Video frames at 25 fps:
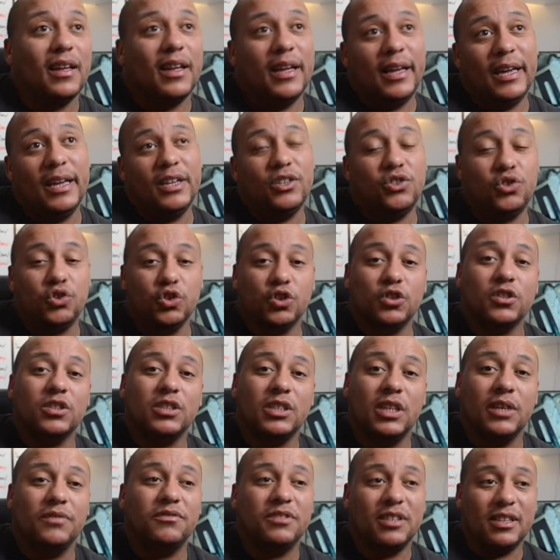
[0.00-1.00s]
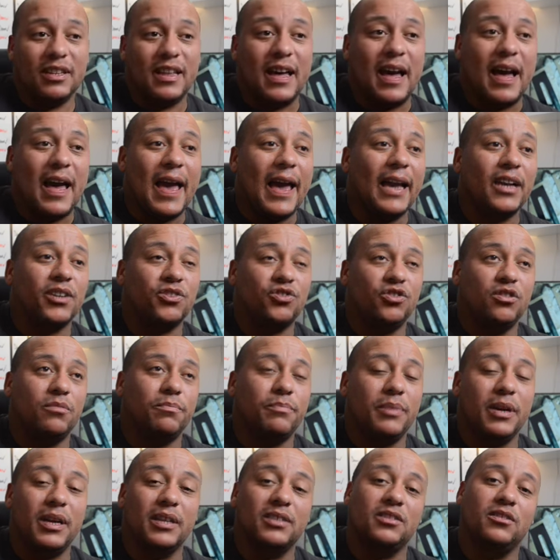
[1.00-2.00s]
it just gives it that extra
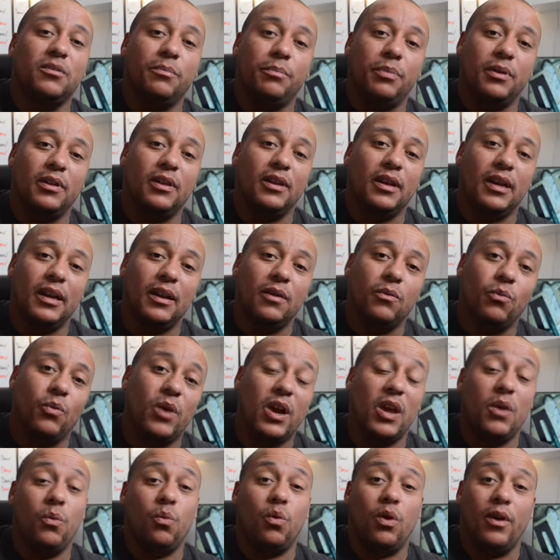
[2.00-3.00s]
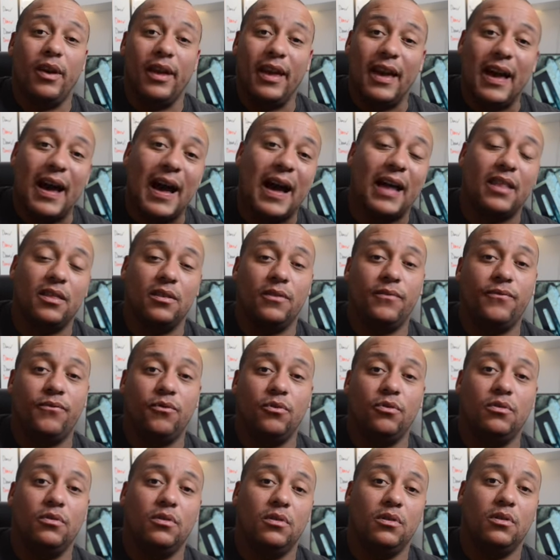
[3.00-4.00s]
bit of stability where you want it at the
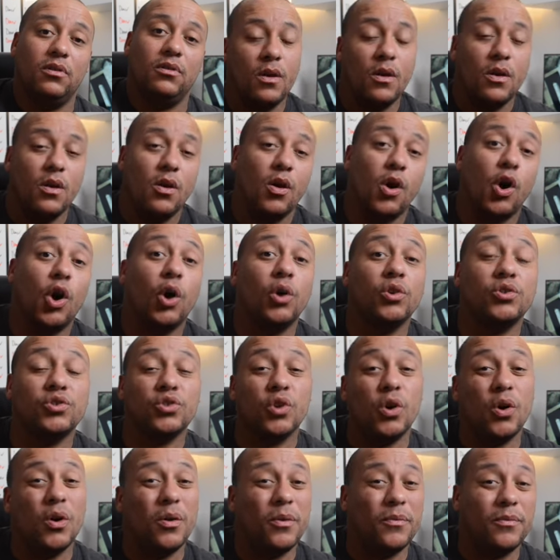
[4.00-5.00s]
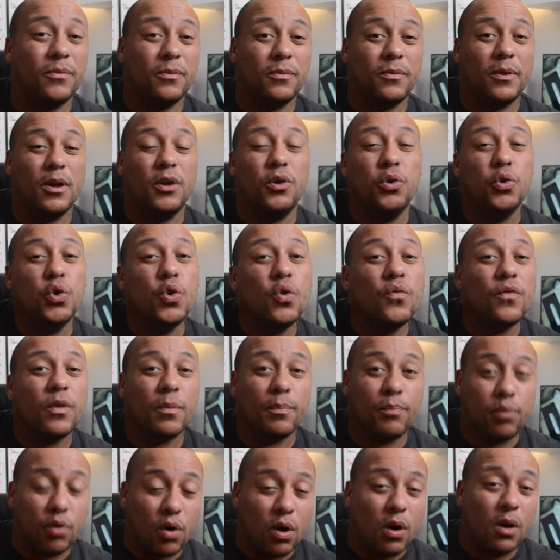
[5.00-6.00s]
front. Also, another
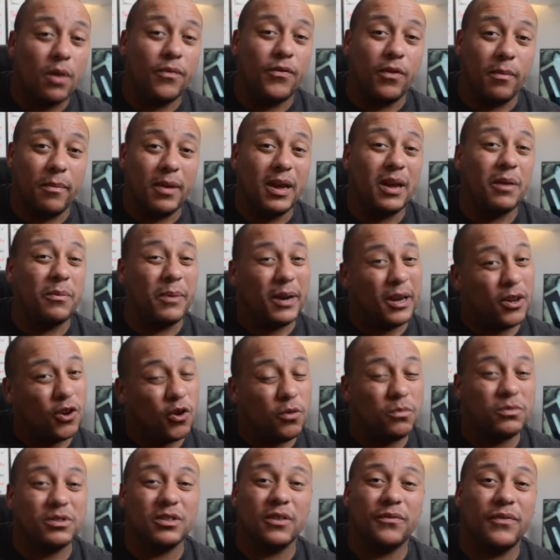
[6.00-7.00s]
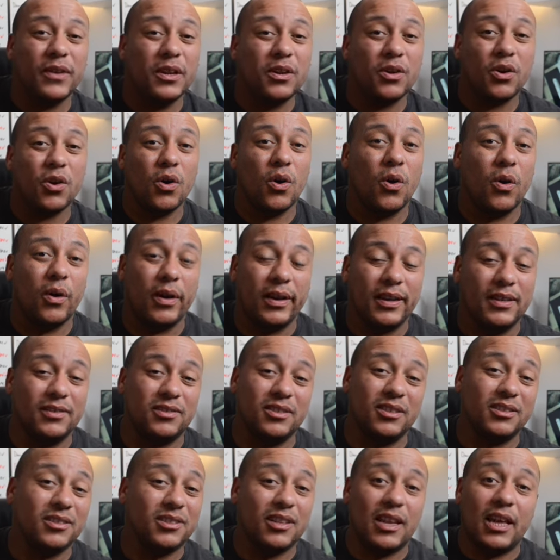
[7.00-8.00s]
pro for me when it comes to Thincoat is
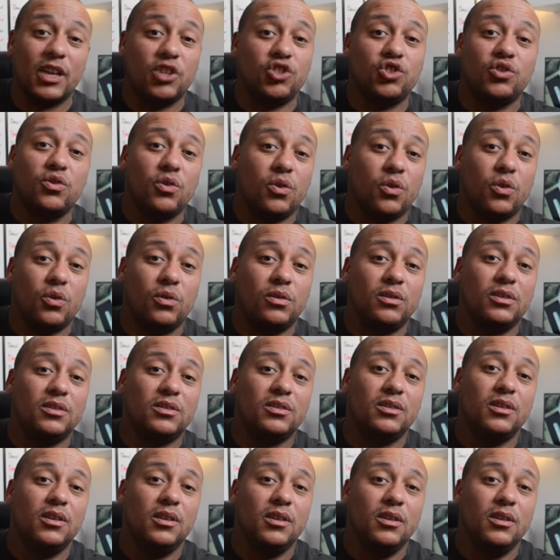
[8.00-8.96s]
the selection of colours.